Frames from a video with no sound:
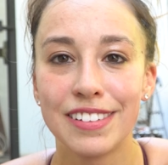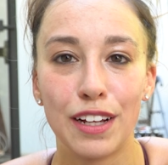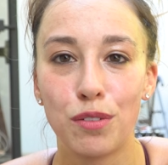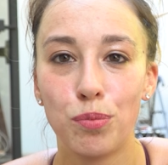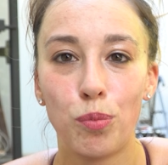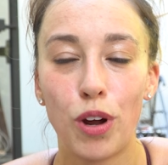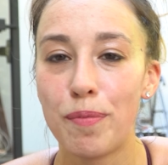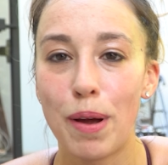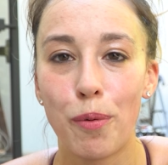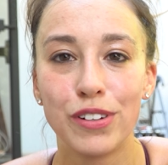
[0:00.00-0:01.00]
Like one
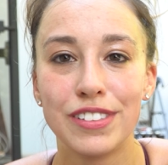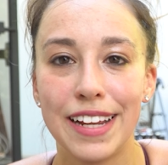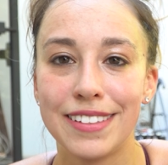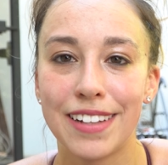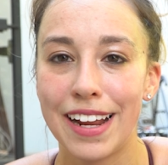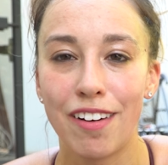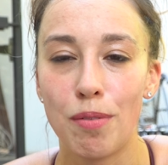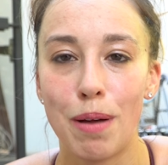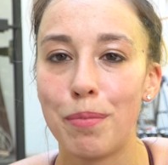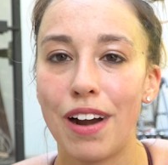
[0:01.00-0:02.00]
of my worst days that I can
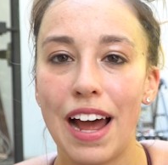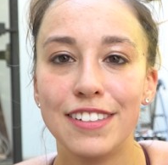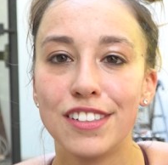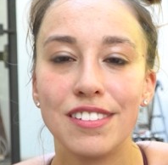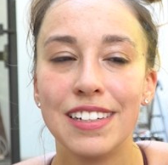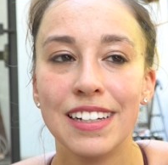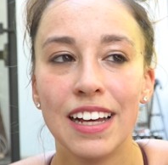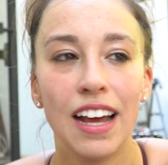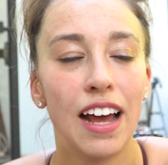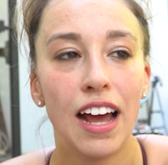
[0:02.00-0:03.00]
remember. I just,
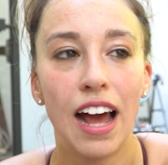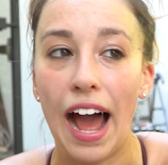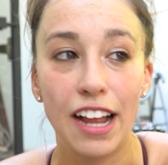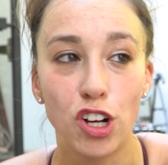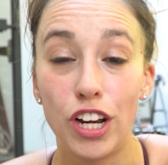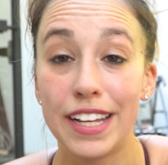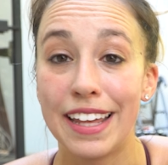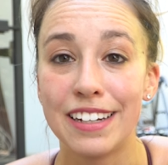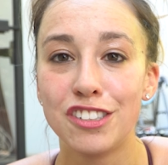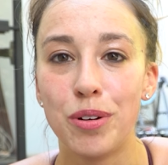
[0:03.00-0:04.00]
I couldn't
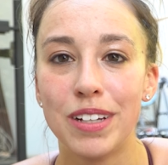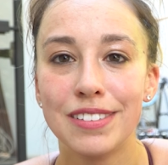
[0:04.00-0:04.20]
get into it.